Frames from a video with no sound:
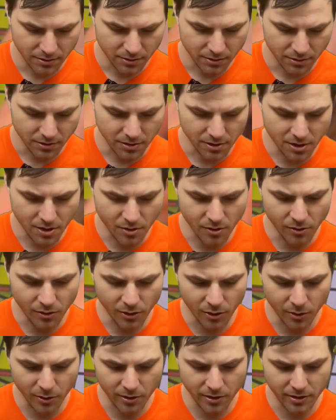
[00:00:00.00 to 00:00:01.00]
no
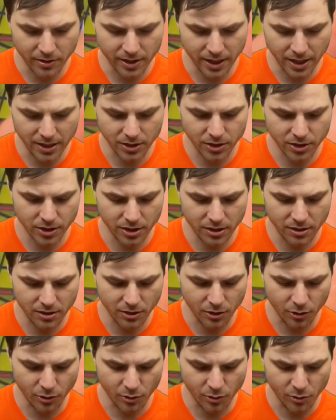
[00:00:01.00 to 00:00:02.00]
corner tension,
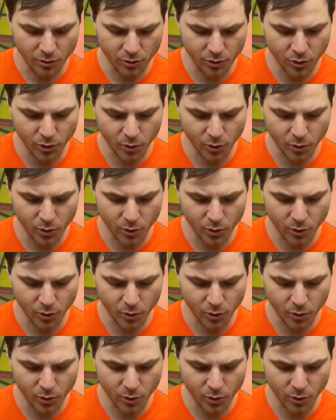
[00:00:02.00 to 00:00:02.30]
no